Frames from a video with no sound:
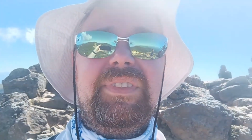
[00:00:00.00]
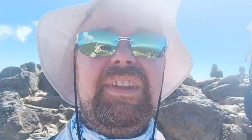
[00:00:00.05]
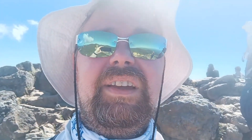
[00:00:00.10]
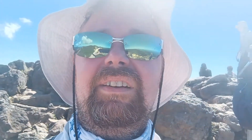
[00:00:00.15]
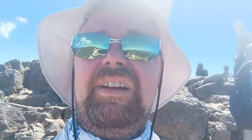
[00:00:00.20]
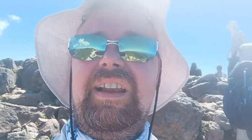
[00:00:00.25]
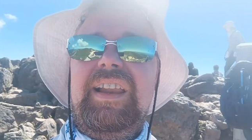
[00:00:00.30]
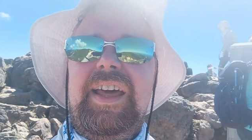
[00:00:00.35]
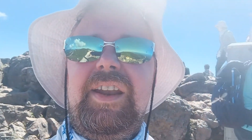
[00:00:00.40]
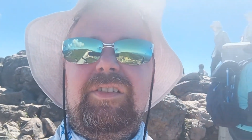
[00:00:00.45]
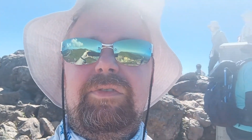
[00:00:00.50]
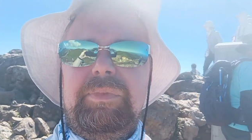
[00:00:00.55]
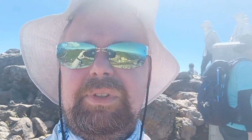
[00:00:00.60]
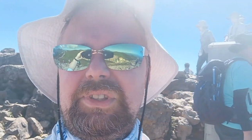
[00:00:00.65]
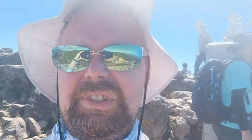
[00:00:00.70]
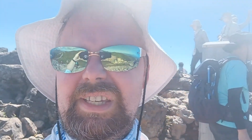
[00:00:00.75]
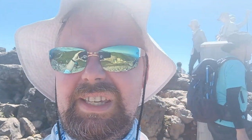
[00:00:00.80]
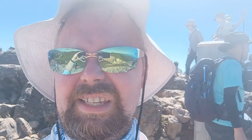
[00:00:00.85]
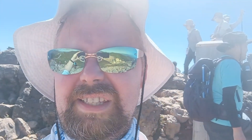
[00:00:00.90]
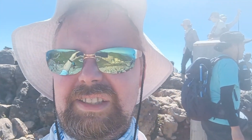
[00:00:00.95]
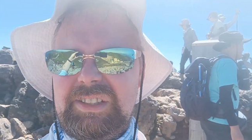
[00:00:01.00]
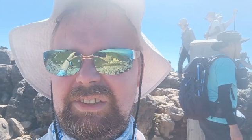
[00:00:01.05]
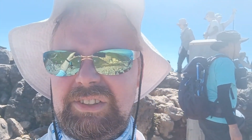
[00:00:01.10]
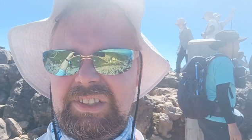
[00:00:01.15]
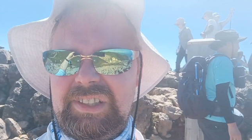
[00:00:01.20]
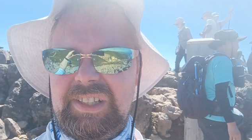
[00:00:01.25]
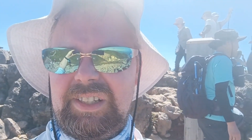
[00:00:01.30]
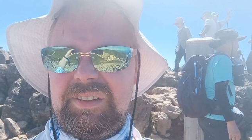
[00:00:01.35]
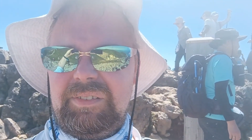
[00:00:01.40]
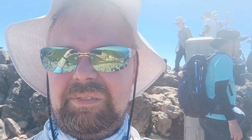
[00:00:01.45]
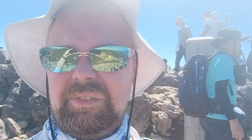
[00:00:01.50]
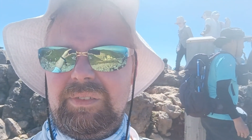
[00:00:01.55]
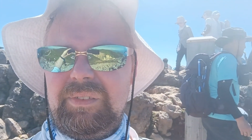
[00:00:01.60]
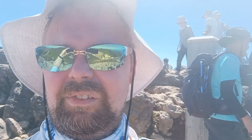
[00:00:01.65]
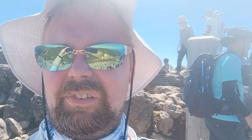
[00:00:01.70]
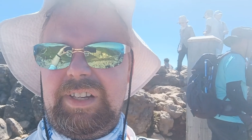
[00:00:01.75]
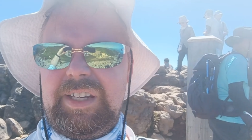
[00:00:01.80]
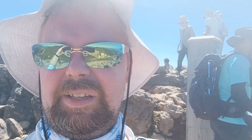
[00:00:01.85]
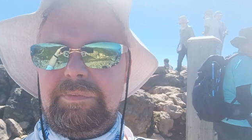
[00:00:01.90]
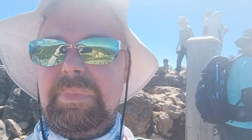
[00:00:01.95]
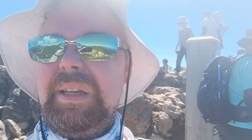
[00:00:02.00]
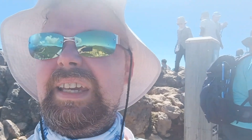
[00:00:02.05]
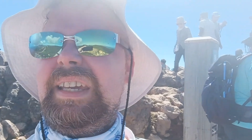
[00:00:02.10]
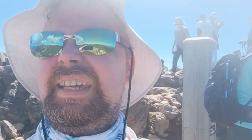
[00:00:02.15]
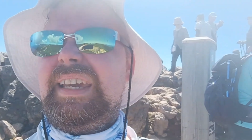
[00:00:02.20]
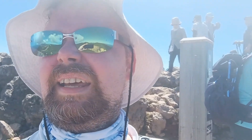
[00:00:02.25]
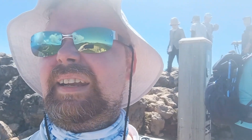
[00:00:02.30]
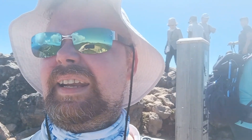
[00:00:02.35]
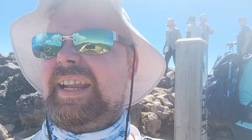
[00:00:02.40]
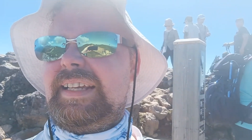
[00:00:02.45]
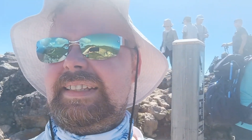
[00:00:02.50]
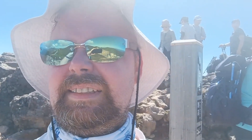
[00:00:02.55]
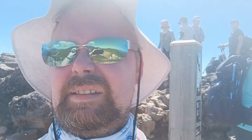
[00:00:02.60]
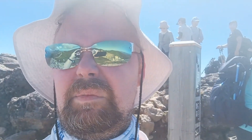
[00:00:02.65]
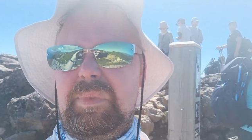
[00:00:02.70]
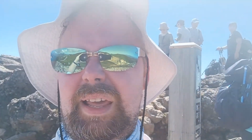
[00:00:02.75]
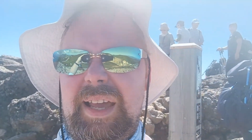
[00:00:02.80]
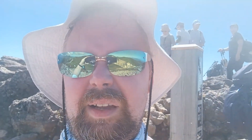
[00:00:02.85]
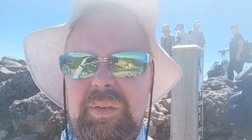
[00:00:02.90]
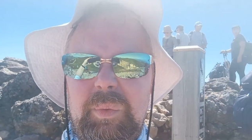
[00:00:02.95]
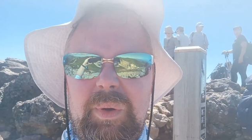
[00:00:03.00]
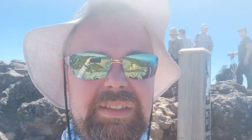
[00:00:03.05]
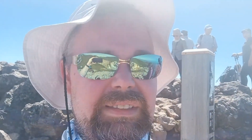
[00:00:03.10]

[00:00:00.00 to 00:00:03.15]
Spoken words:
there are a lot of mosquitoes here, really big and nasty black